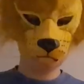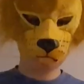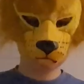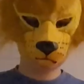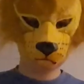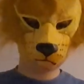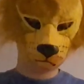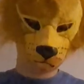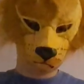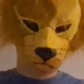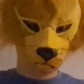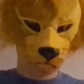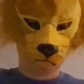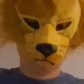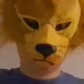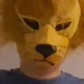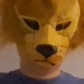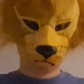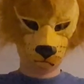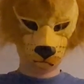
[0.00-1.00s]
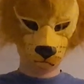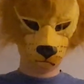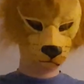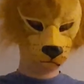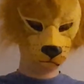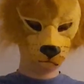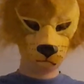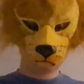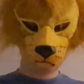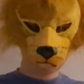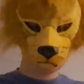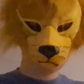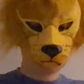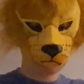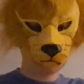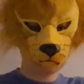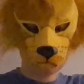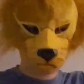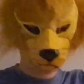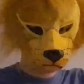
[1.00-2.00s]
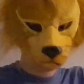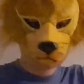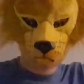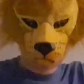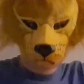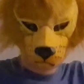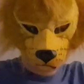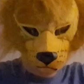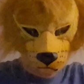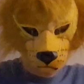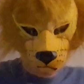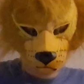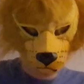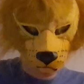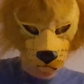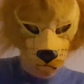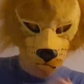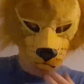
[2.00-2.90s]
this is the YouTube review channel that doesn't have a name.